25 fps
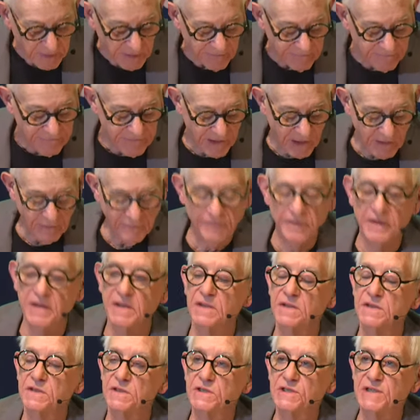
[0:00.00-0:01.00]
velvet
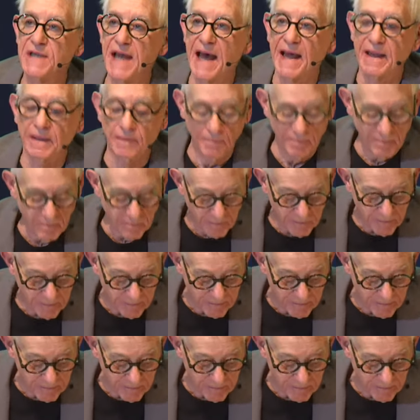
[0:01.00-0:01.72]
and satin